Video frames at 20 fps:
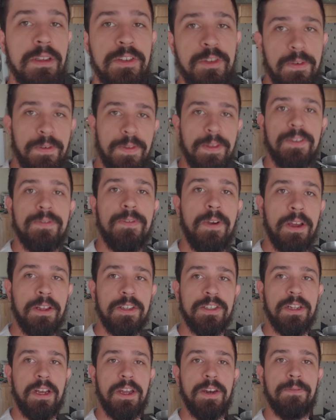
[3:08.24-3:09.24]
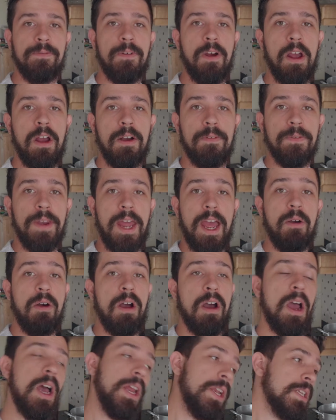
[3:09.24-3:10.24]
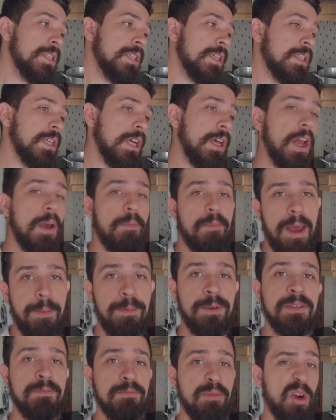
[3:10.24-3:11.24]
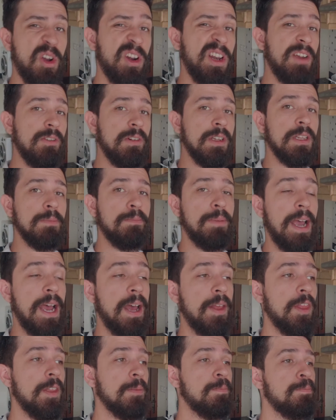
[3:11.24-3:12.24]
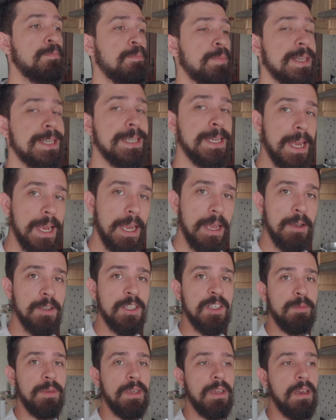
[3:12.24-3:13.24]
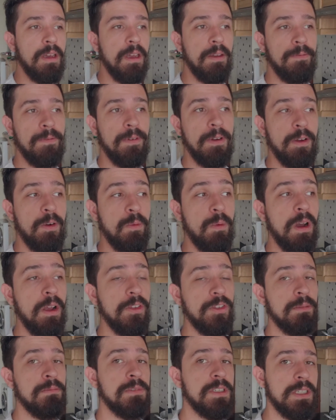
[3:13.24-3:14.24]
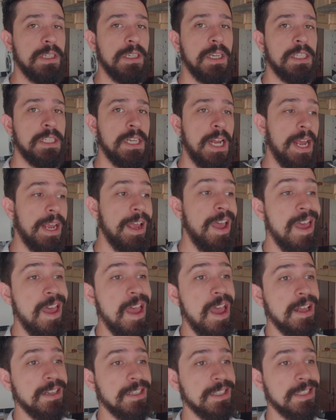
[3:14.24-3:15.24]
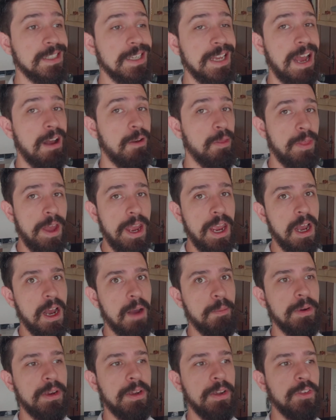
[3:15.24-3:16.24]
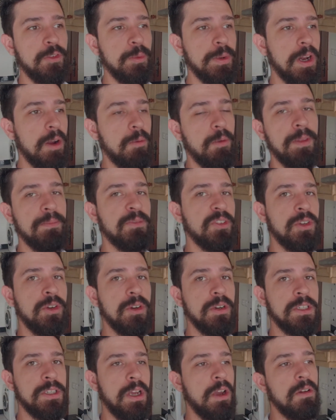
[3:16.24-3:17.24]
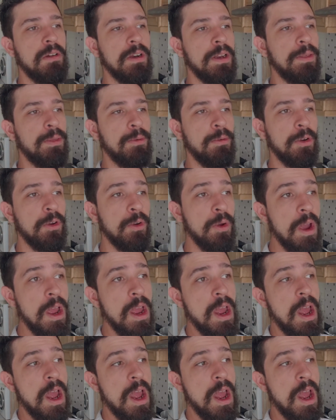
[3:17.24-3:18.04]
So everything's starting to fry off now. Our onions are done, our peppers and broccoli are in the pan. The potatoes have been going for a little while, so I'm just going to check to see how they are because we don't want them to cook totally through.